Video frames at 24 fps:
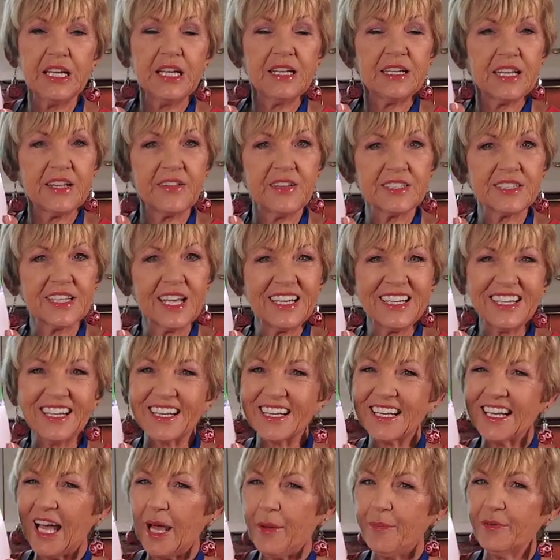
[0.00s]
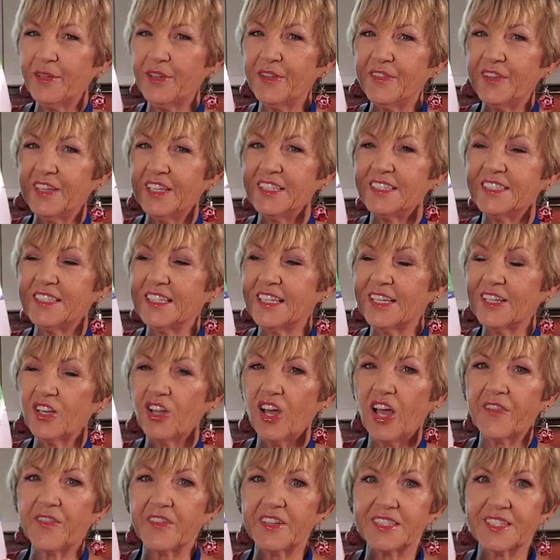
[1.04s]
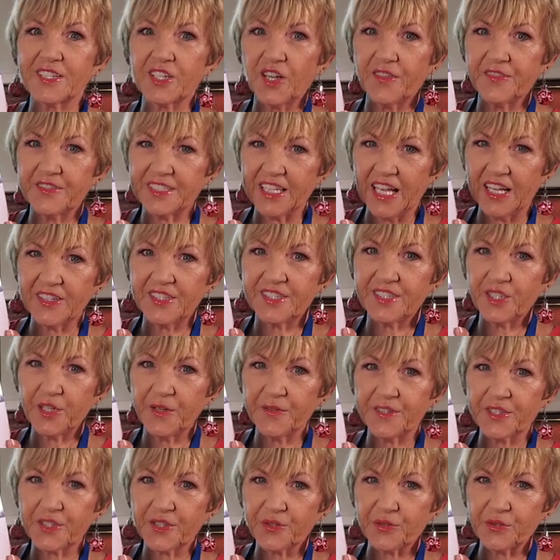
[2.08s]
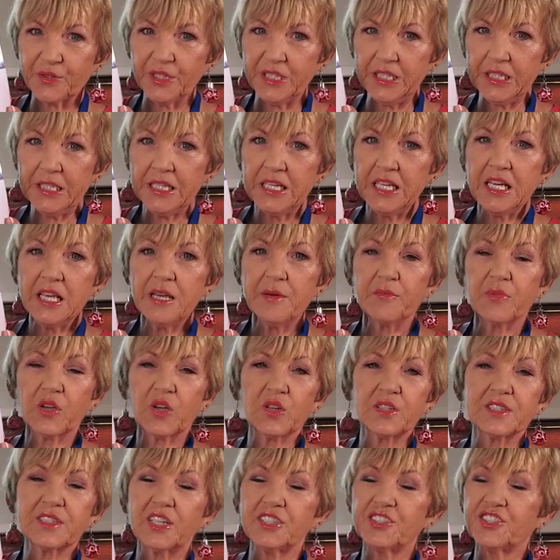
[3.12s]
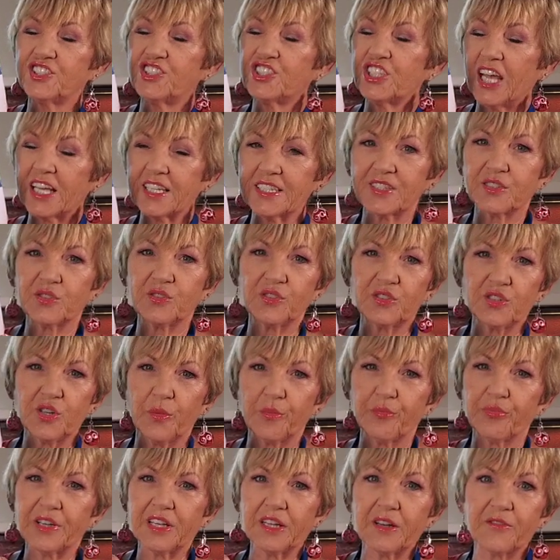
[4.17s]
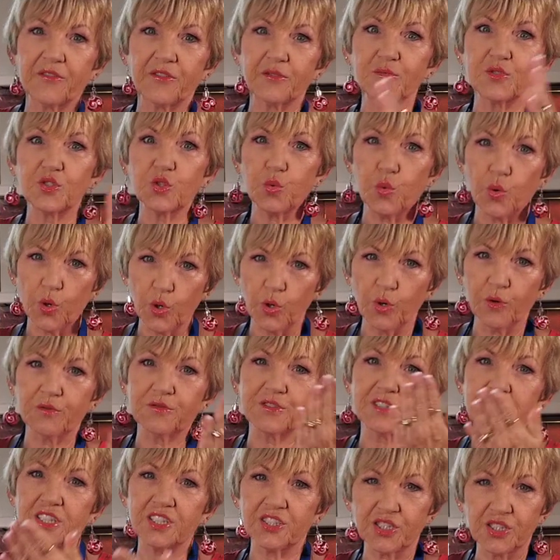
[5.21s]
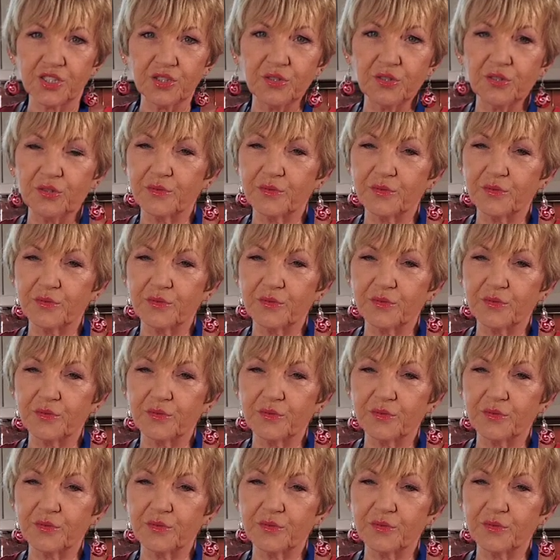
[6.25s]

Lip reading: Now there's only a couple of things in here like this that I've done serves 3 because I just could not bring it from 12 to 2.